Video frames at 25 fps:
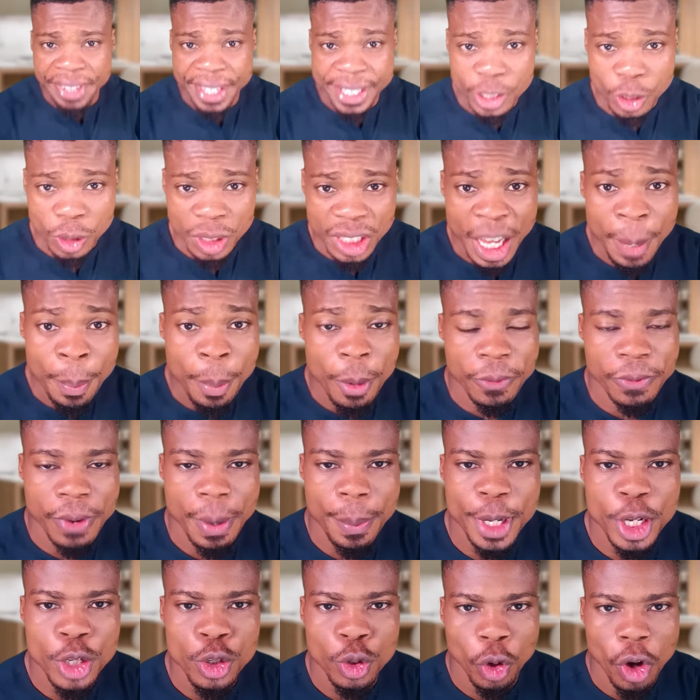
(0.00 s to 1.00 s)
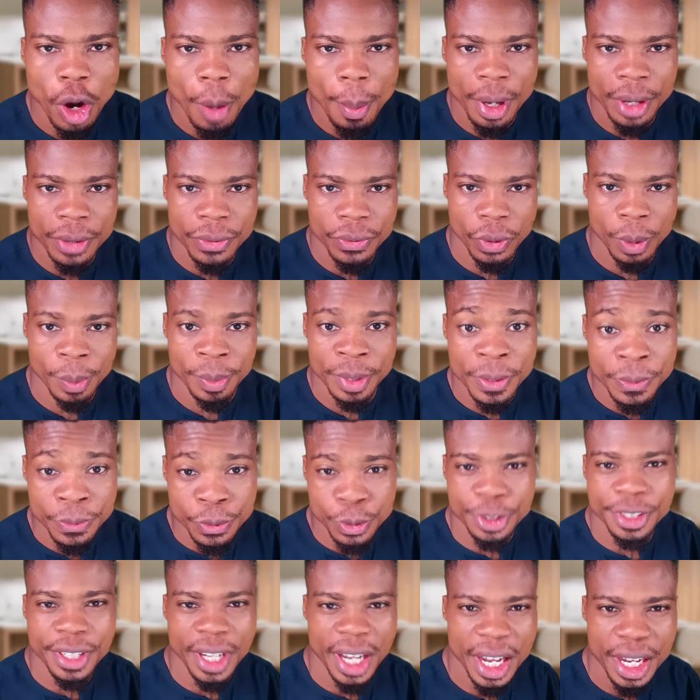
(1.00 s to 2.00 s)
There's some type of family you come out from. If
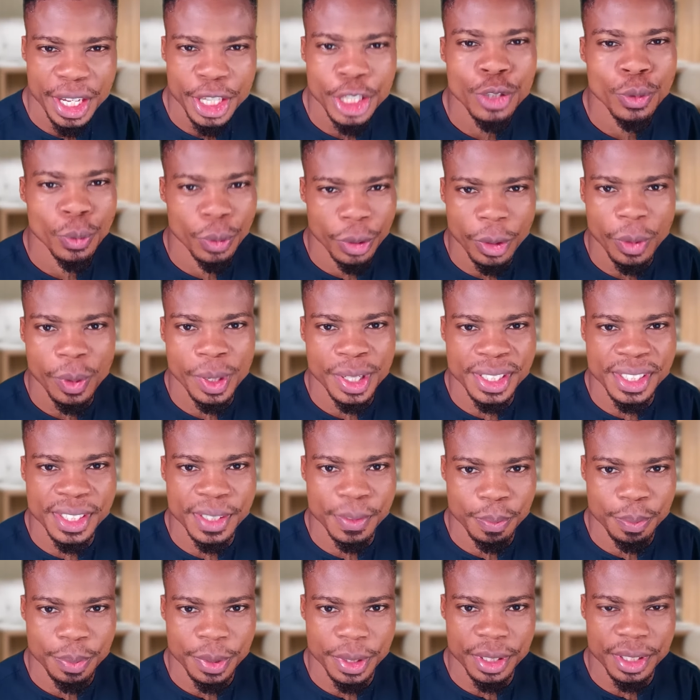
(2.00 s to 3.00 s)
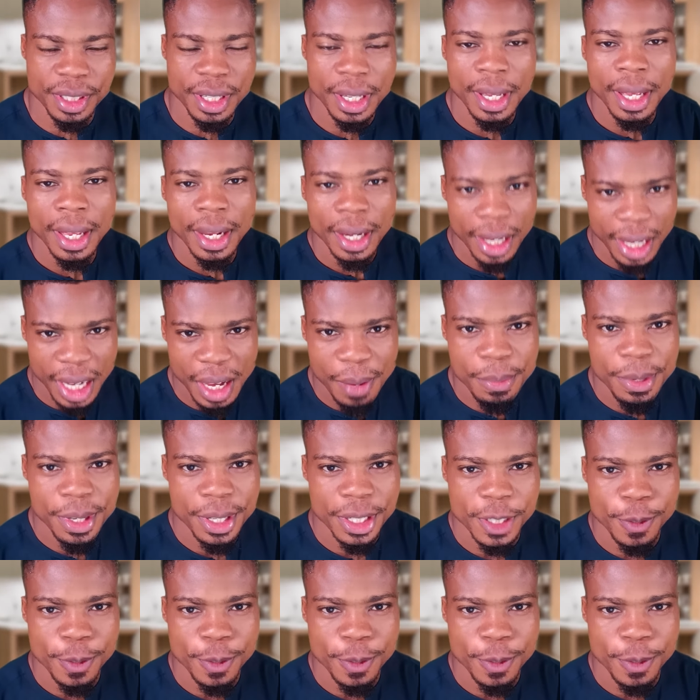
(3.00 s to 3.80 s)
you die, you will not rest in peace. Let me